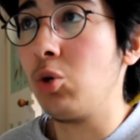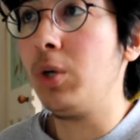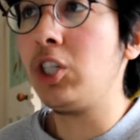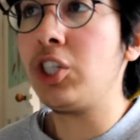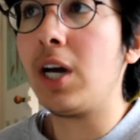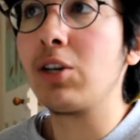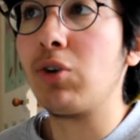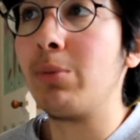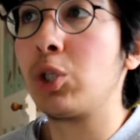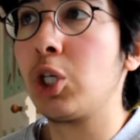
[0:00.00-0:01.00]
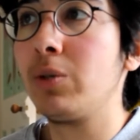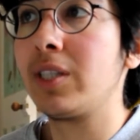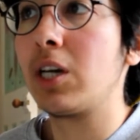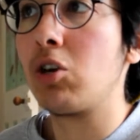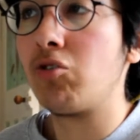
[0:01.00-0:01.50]
Which diagram shows
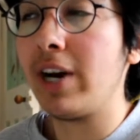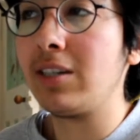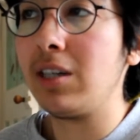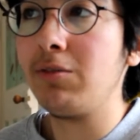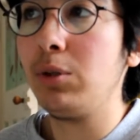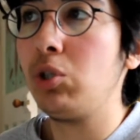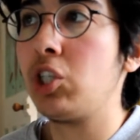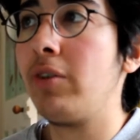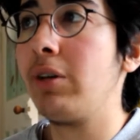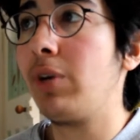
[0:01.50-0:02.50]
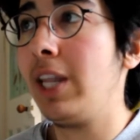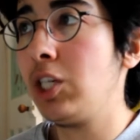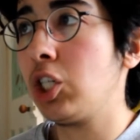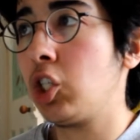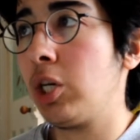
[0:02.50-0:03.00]
the correct evolutionary
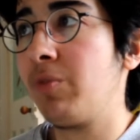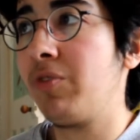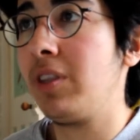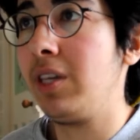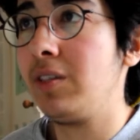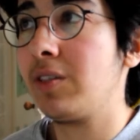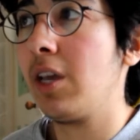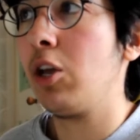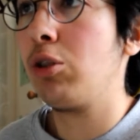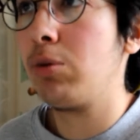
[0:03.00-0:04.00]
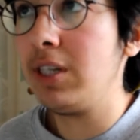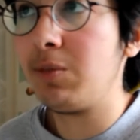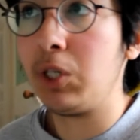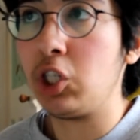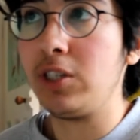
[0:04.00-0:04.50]
relationship for these three
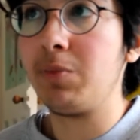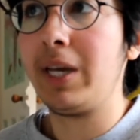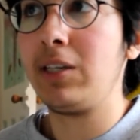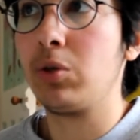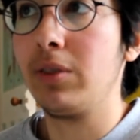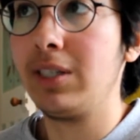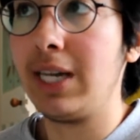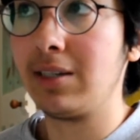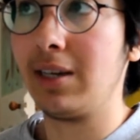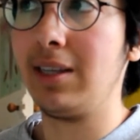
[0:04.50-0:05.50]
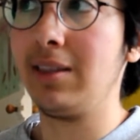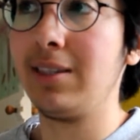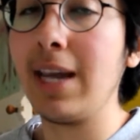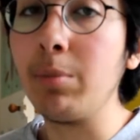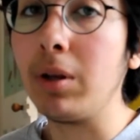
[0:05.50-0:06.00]
species based on the data in the
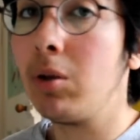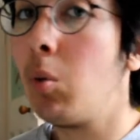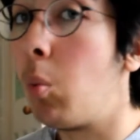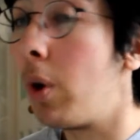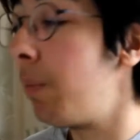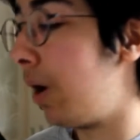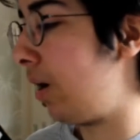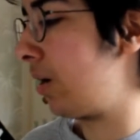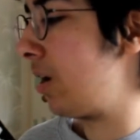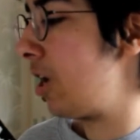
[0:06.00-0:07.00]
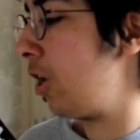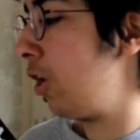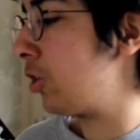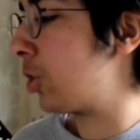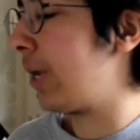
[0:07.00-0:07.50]
table? One mark.
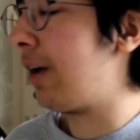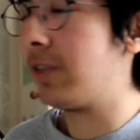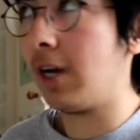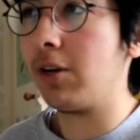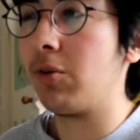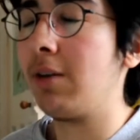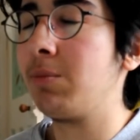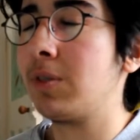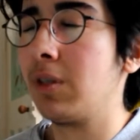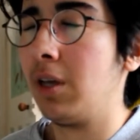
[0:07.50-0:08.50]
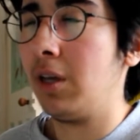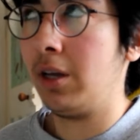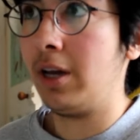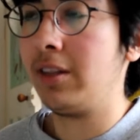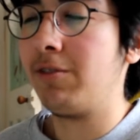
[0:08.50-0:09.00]
So we have diagrams.
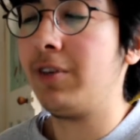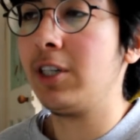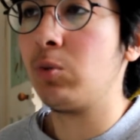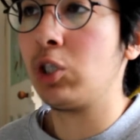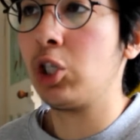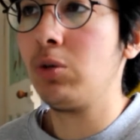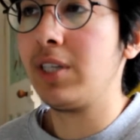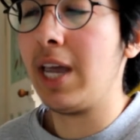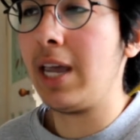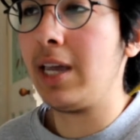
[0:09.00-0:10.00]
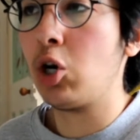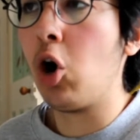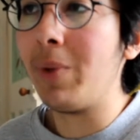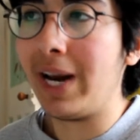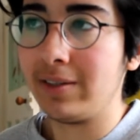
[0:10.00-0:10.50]
The first one shows a
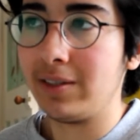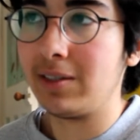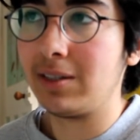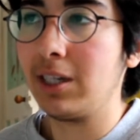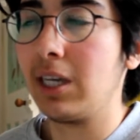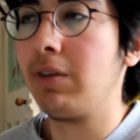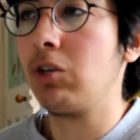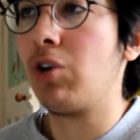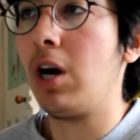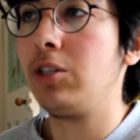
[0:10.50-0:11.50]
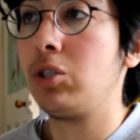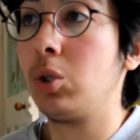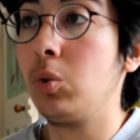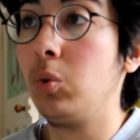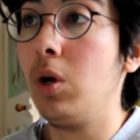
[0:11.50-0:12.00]
common ancestor giving rise
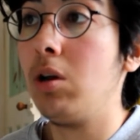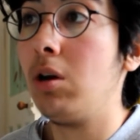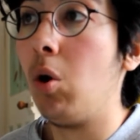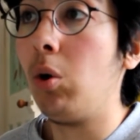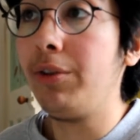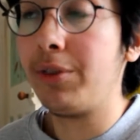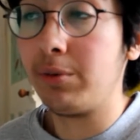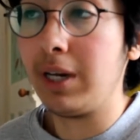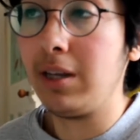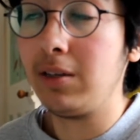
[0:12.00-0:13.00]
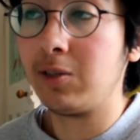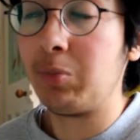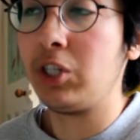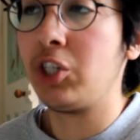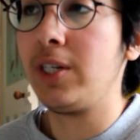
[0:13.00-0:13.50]
to all three
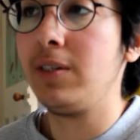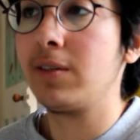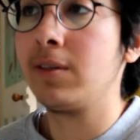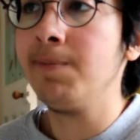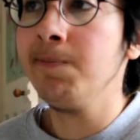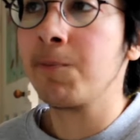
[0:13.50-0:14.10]
species